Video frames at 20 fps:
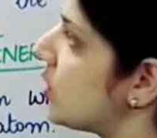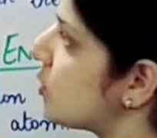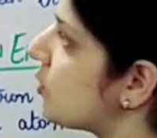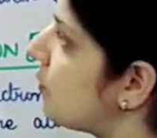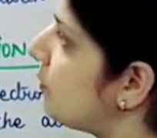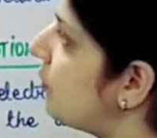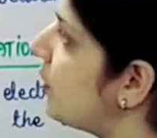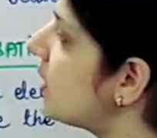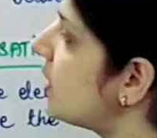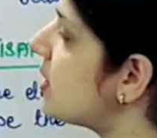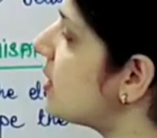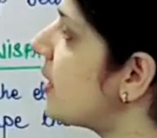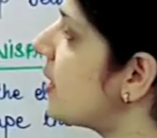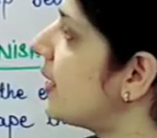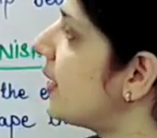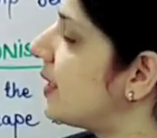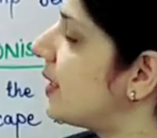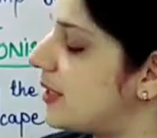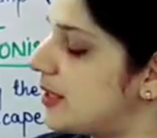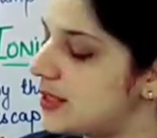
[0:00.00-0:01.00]
So first
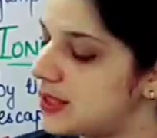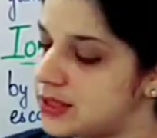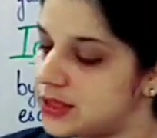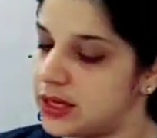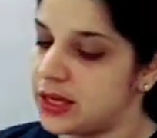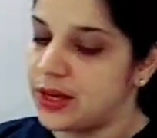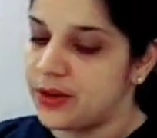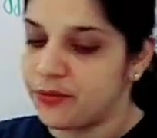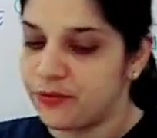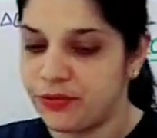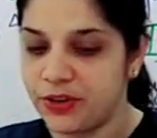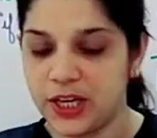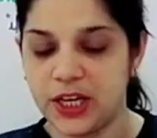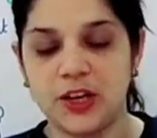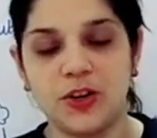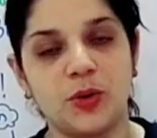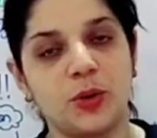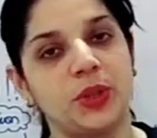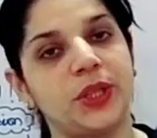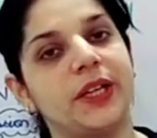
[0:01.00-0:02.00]
thing is
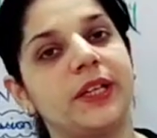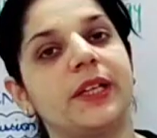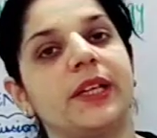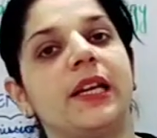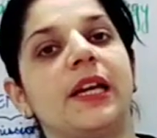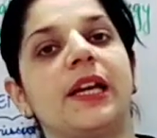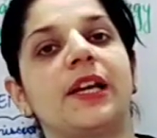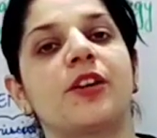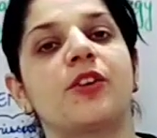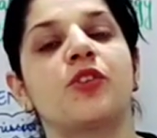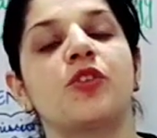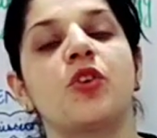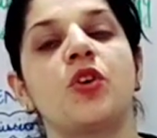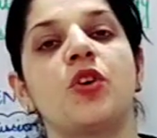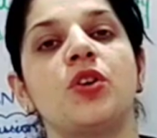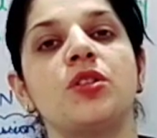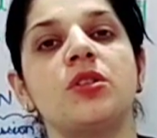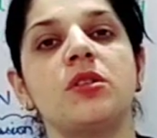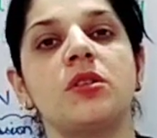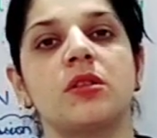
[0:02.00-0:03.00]
we know that
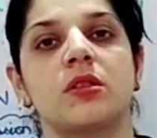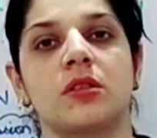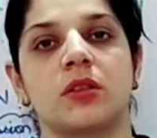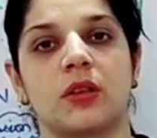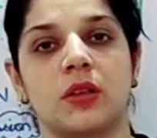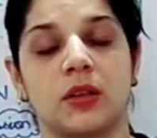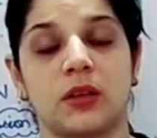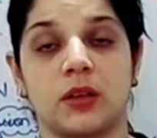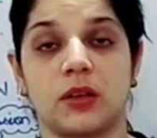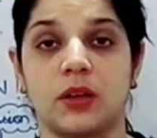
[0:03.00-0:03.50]
electrons